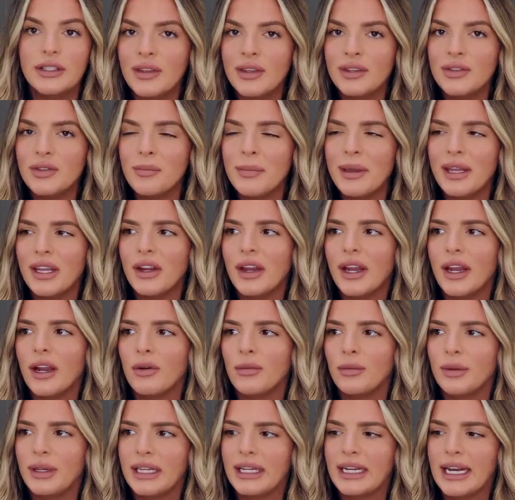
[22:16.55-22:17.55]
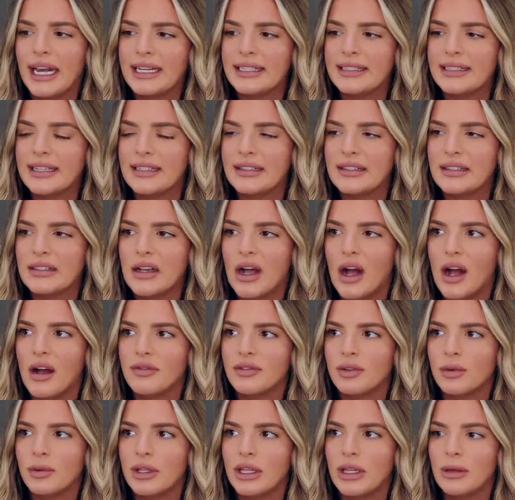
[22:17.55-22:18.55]
This will make your hair really nice and
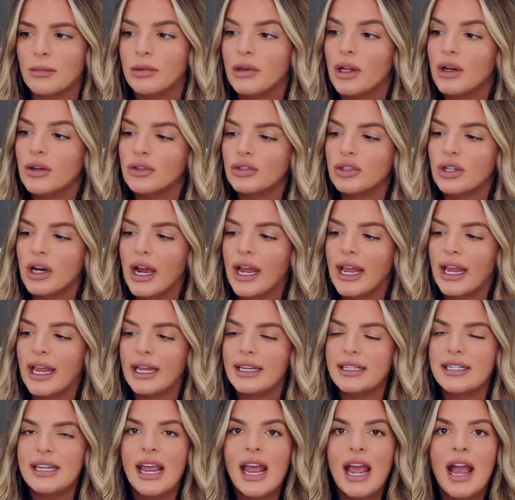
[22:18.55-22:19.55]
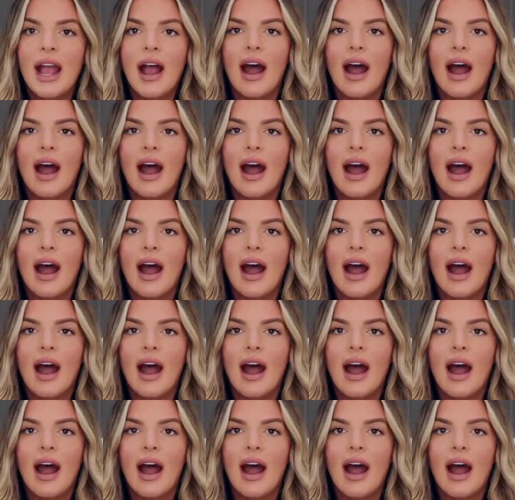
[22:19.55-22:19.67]
soft when you blow dry it,